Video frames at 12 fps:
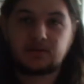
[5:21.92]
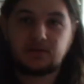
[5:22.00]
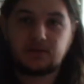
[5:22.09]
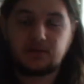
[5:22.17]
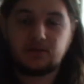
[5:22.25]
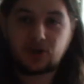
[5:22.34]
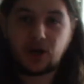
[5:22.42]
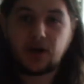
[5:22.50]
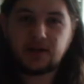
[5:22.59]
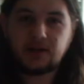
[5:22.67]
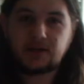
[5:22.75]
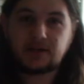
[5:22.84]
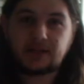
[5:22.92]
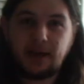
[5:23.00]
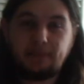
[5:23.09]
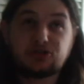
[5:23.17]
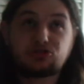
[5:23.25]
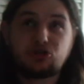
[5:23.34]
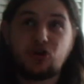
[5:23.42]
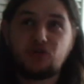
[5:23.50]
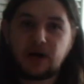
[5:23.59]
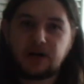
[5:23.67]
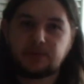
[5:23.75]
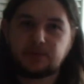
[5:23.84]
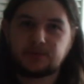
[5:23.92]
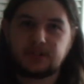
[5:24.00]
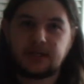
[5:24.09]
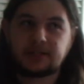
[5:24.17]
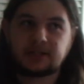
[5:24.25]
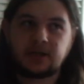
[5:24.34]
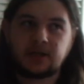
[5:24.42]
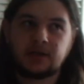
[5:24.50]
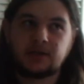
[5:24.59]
your garden can be so valuable to nature.